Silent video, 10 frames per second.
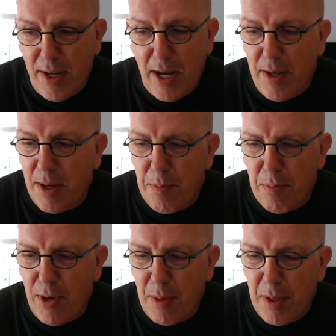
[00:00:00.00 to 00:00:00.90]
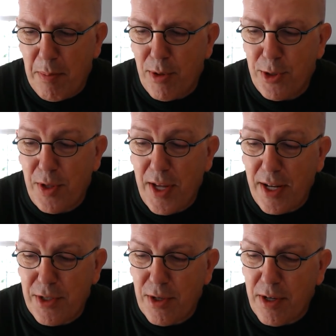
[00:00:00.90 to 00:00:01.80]
I probably butchered
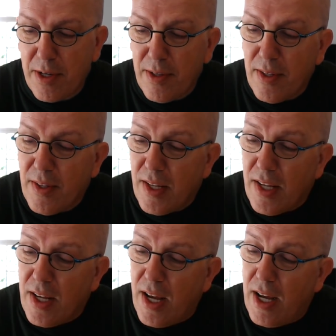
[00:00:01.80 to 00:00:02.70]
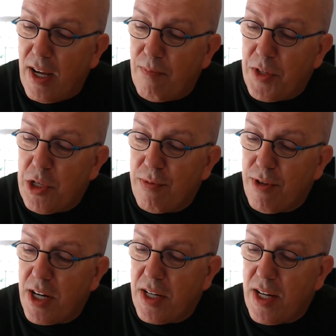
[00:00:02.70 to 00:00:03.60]
that, sorry. Did you
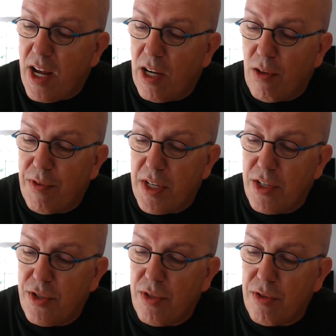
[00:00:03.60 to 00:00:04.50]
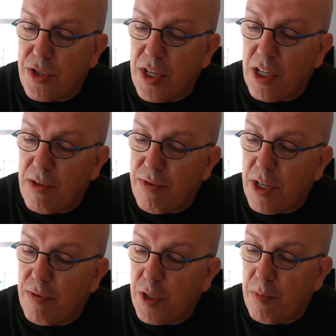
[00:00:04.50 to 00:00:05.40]
find any health issues sitting in
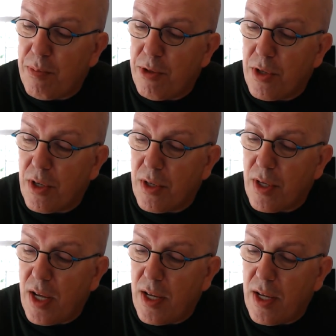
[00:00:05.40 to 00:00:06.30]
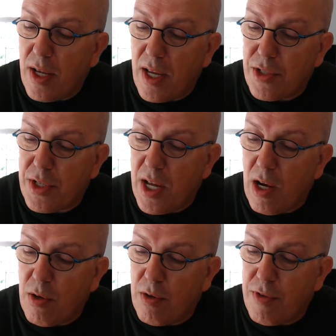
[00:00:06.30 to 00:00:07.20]
front of a computer as
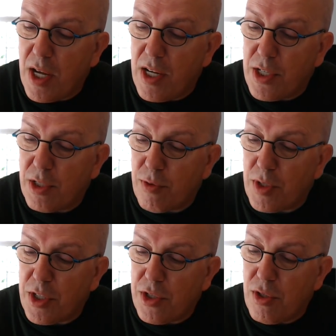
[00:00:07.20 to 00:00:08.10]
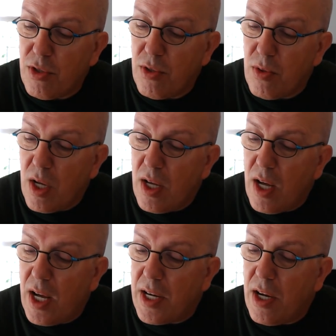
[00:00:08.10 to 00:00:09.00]
now of the age of 22?
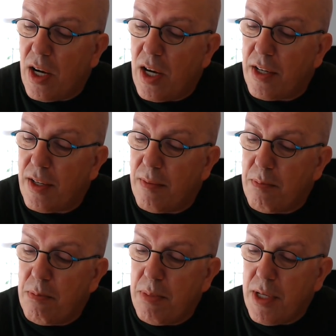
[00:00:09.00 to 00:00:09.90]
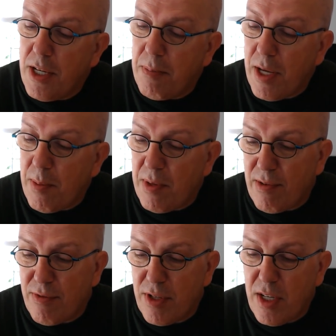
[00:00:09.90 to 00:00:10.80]
I got
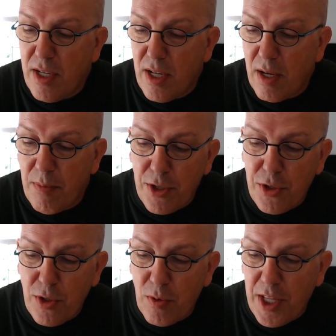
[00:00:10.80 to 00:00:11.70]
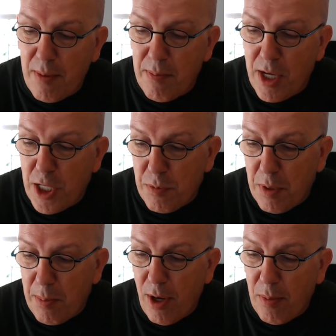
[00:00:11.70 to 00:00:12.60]
BPPV. I'm not sure what that means,
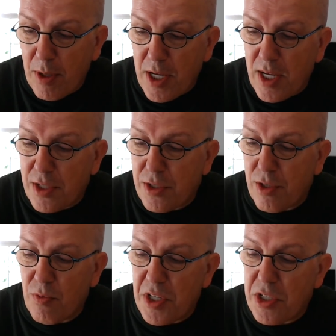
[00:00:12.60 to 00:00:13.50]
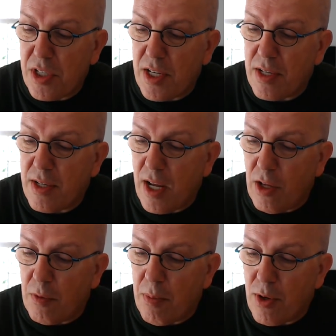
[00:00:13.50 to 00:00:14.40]
but probably it's a wrist and
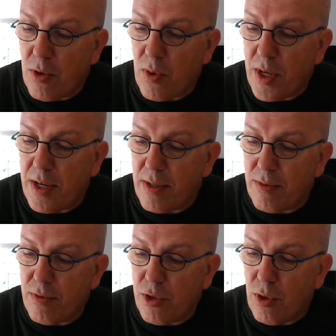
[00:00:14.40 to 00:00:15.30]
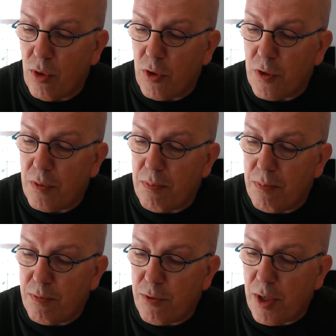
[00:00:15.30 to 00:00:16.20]
elbow and shoulder
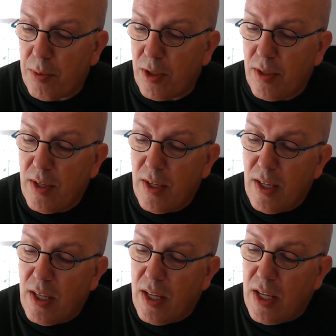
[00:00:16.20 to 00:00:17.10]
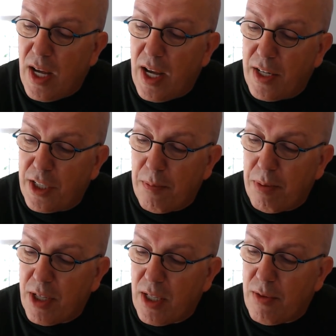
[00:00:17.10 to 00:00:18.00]
trouble. And it
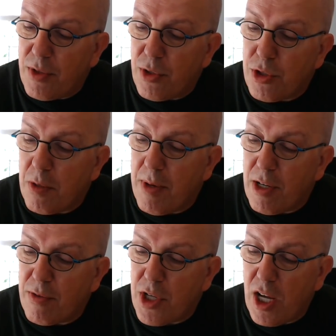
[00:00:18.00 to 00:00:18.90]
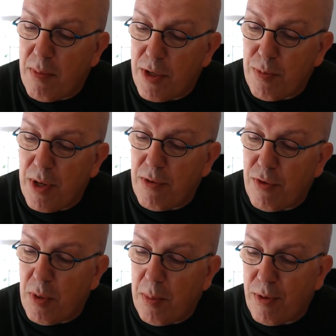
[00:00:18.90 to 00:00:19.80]
completely reduced the amount of time I spent
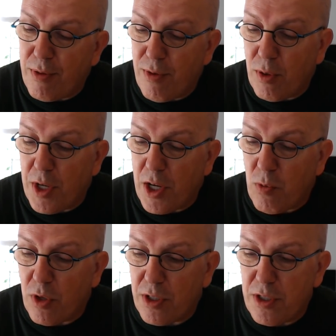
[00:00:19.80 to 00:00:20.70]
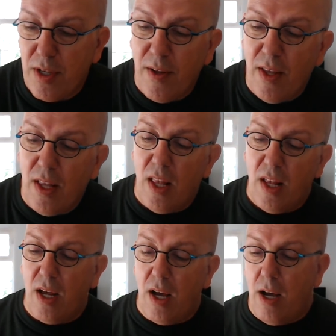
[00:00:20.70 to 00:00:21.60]
for my portfolio and works.
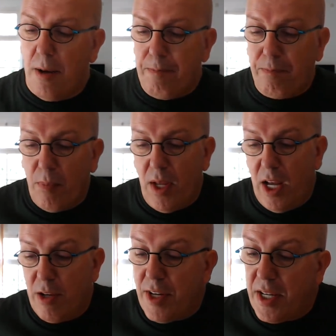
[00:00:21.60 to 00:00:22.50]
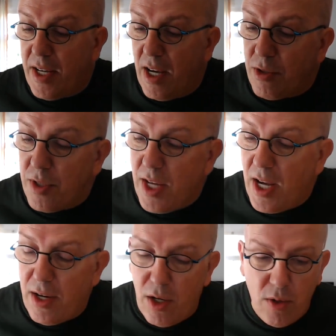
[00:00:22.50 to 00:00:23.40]
Have I encountered that?